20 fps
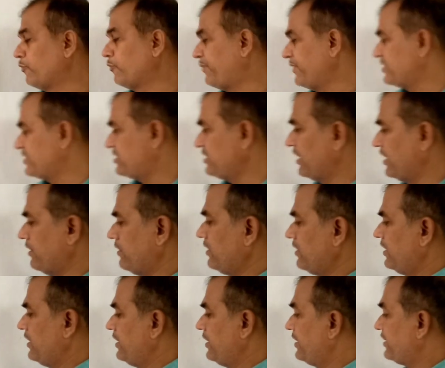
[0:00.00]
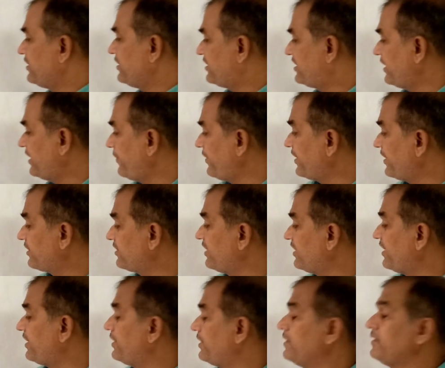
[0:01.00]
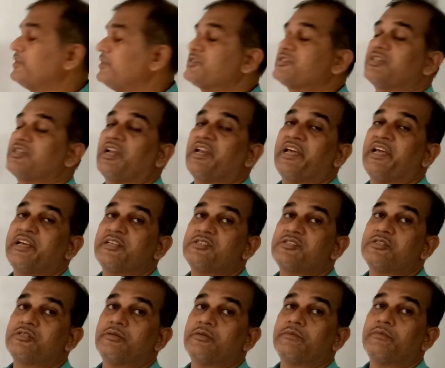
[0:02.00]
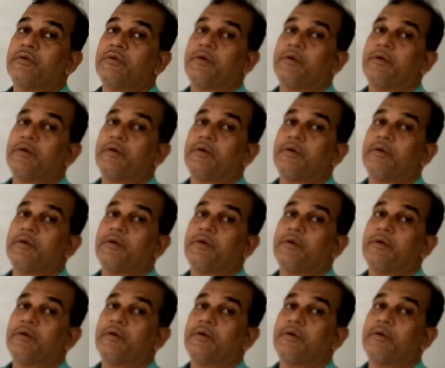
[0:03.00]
professionals. They were the industrialists,